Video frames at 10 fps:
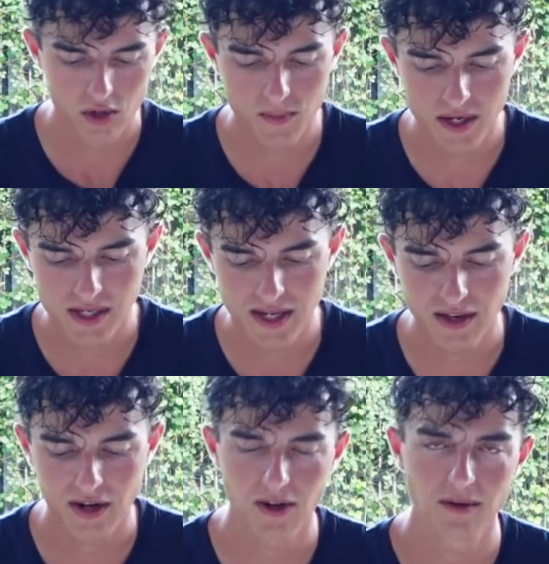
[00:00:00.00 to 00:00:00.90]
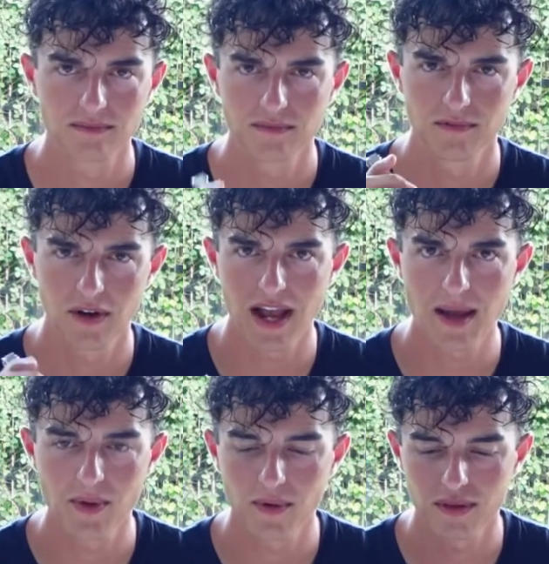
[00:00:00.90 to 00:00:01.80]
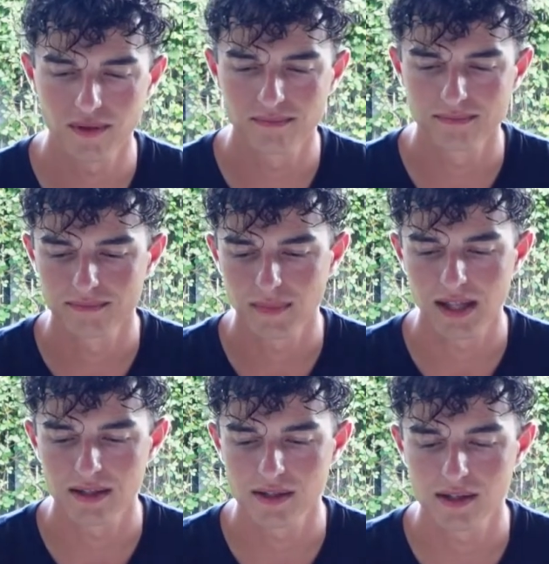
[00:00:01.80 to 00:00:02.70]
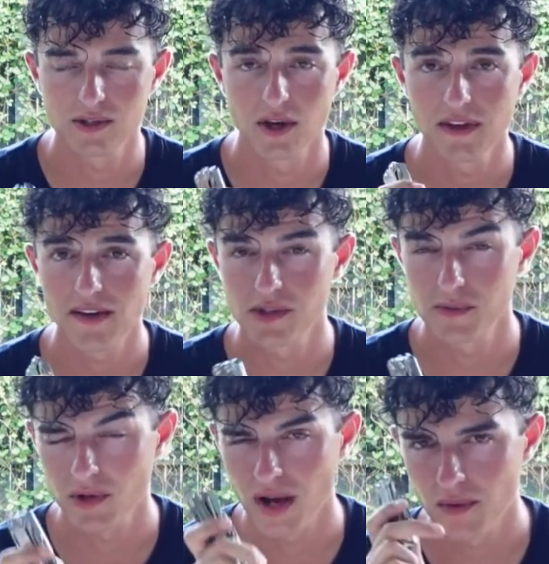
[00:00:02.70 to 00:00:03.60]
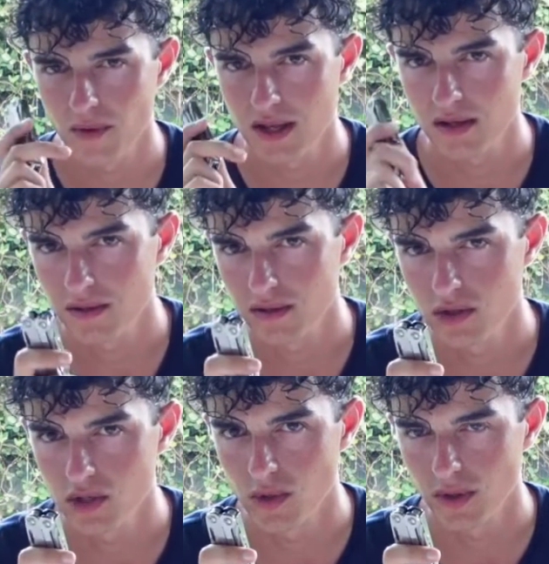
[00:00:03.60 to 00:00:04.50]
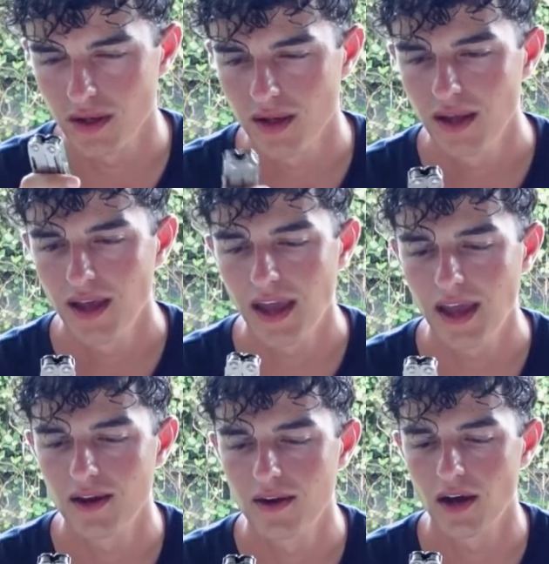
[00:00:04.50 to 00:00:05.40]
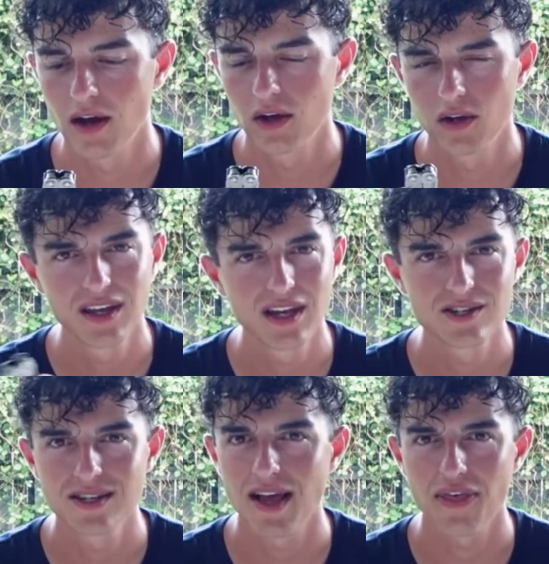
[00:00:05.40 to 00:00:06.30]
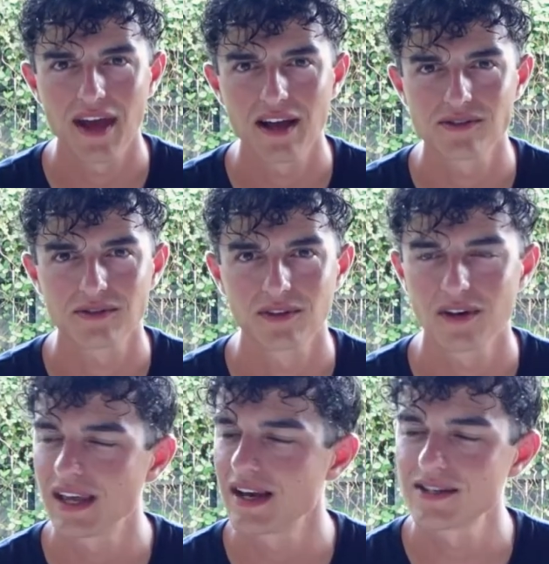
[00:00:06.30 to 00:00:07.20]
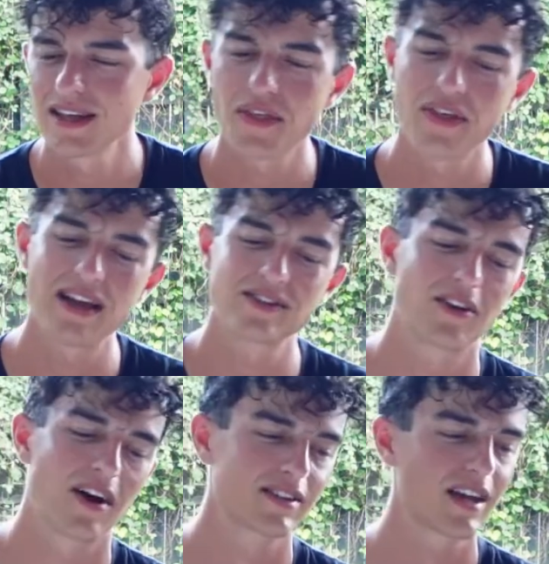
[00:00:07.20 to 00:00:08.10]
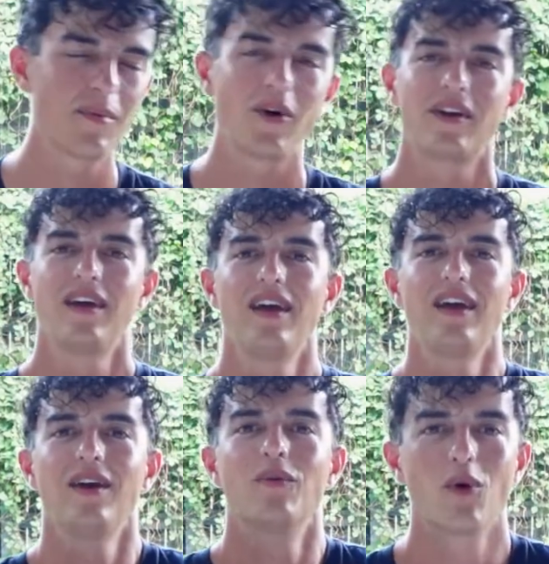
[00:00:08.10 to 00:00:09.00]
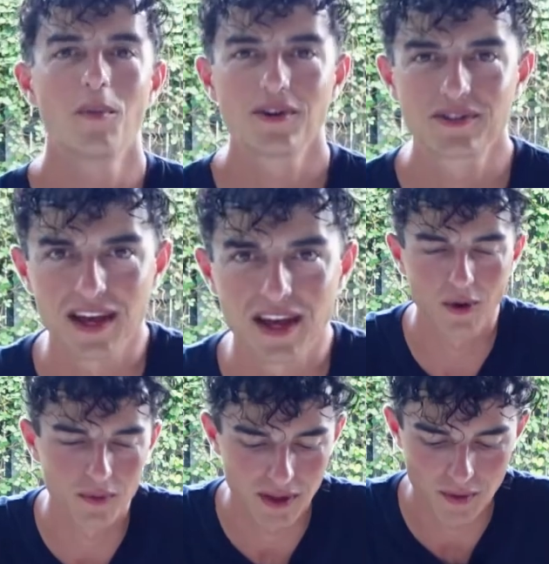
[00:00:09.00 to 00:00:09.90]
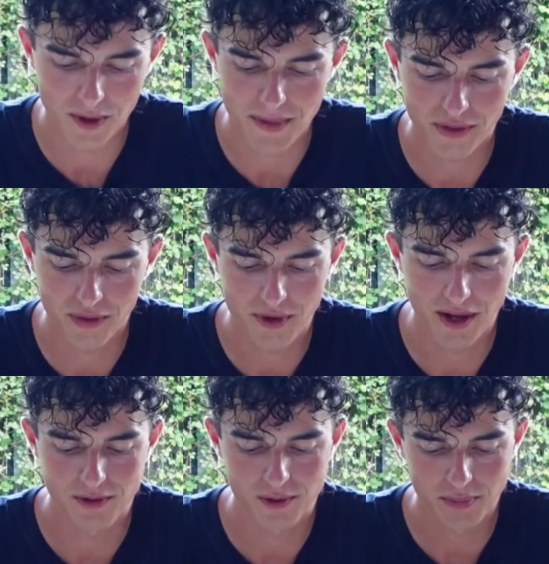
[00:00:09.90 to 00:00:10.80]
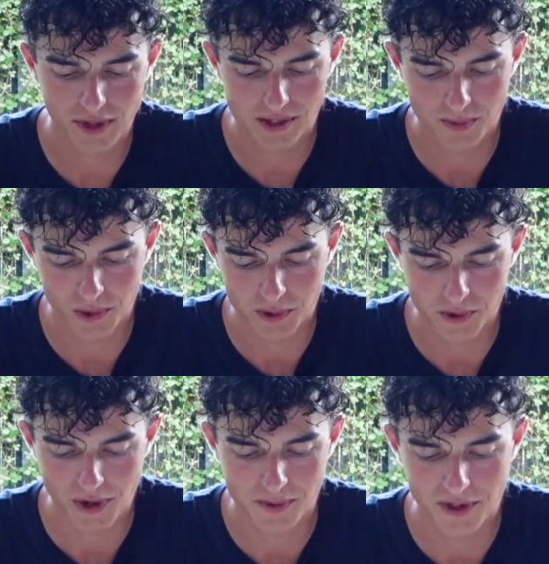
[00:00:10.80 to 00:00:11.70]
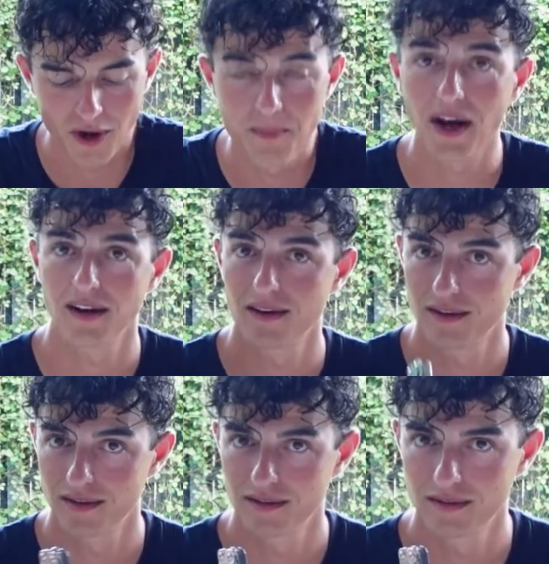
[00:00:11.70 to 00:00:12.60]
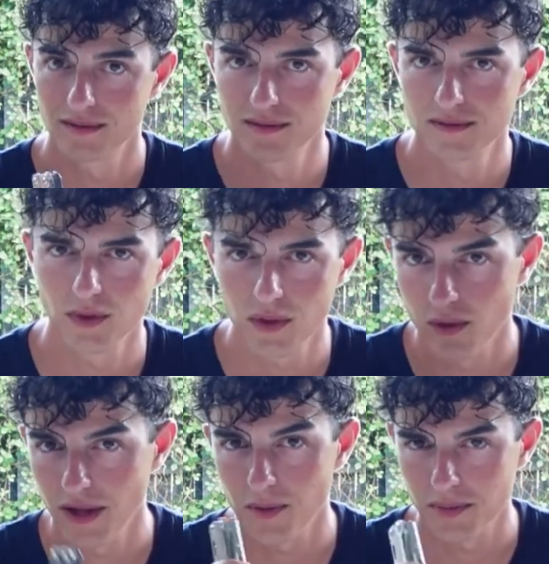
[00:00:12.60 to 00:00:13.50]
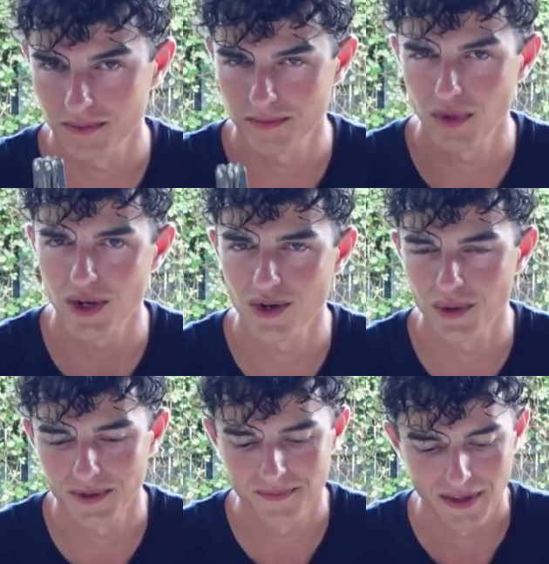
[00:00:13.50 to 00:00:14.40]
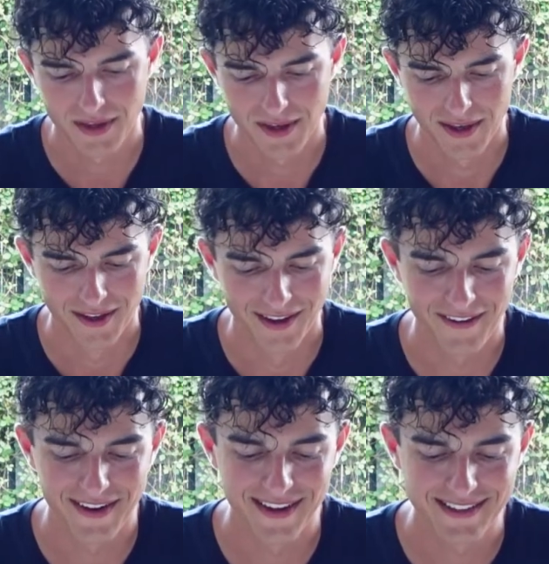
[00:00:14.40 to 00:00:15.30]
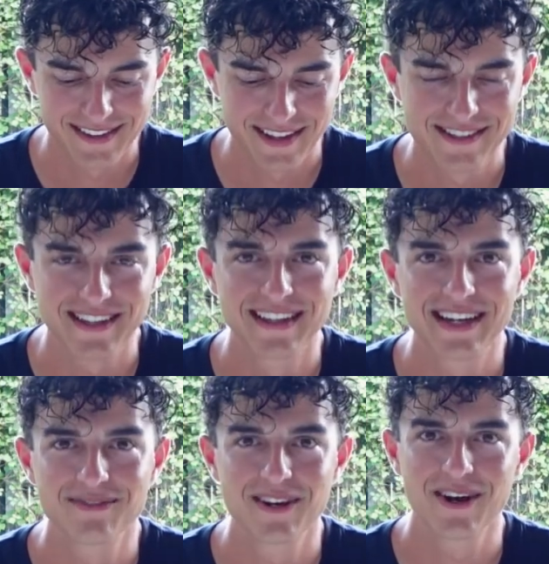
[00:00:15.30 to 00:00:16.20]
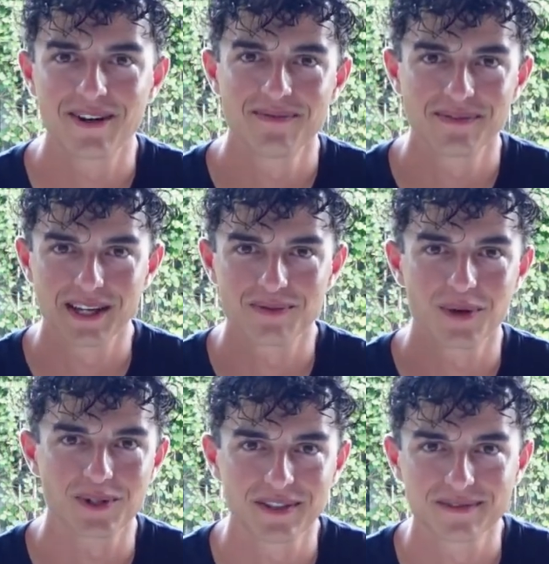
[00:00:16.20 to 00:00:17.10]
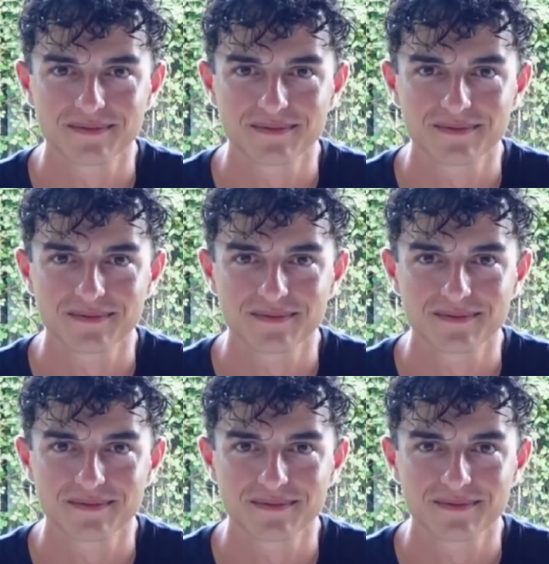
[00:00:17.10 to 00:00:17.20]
New piece of gear that I got. Very happy with it, and that's it. So if you haven't subscribed already, do it. And you got to get us to that 1,000. Got to get us to that 1,000, guys. Come on. We're almost Not really. We've got about 300 plus more subscribers to go. But with your help, we can do it. Alrighty, guys. I'll see you in the next video. Thanks for watching.